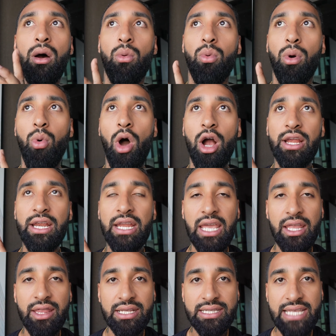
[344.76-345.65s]
We're walking to
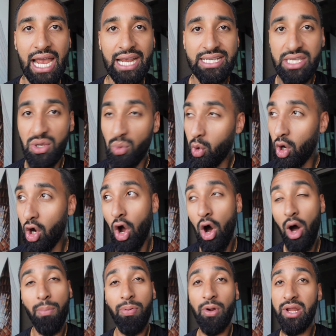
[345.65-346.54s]
get in the taxi. We're
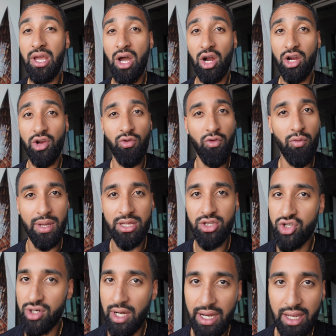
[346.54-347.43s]
all pretty hungry. We've
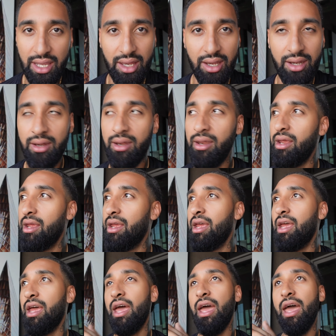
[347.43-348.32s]
been drinking,
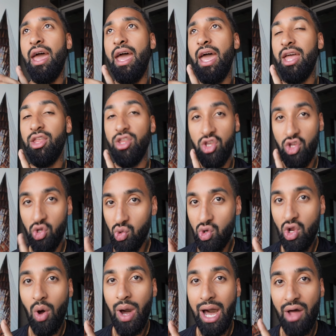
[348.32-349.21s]
and you
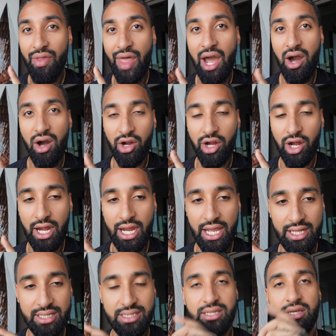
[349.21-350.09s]
know how that hunger
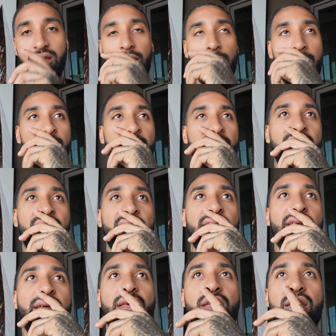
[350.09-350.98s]
hits.
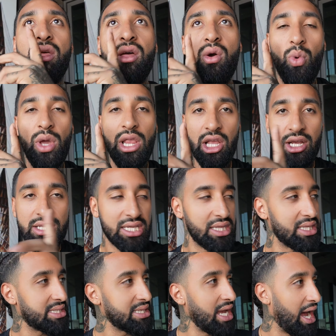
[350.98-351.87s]
We look
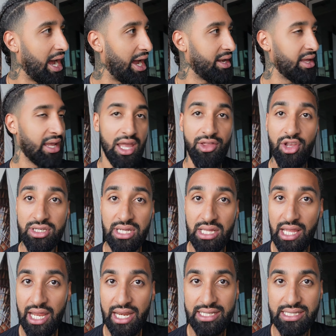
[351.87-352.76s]
to the side, and there's a
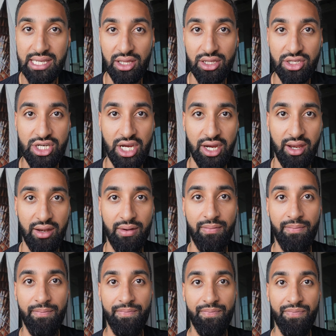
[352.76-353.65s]
lady selling chicken.
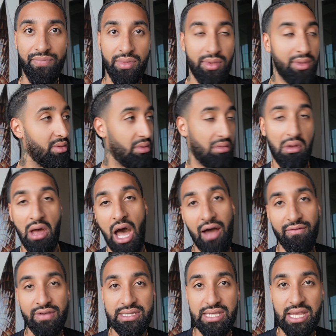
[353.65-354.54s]

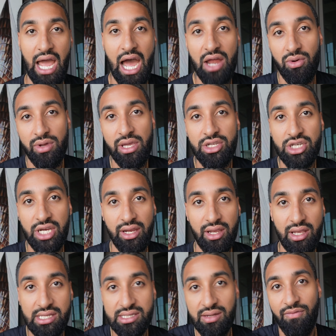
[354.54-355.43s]
Obviously, I don't eat
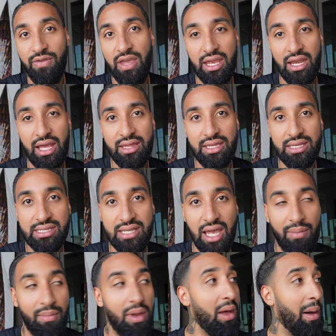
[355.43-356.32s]
chicken because I'm vegan at this
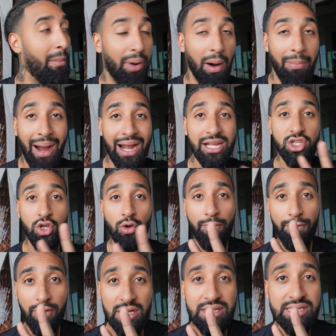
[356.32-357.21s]
time, but my two
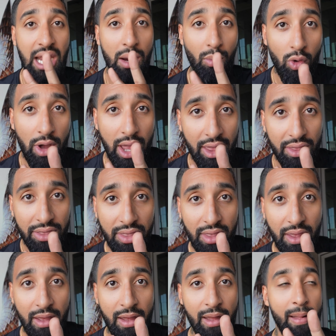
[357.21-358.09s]
friends I'm
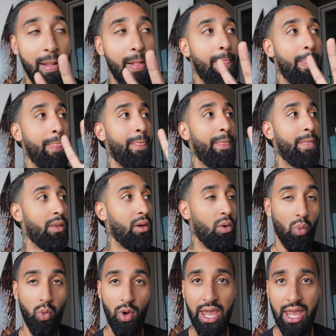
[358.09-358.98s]
with
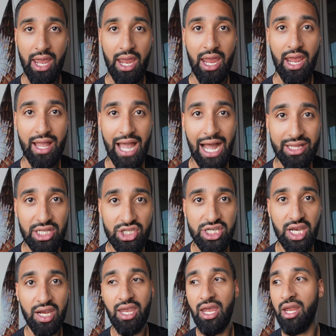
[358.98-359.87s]
went and got the
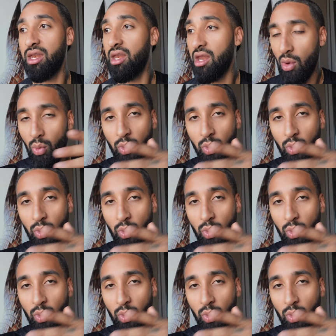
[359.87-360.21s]
chicken.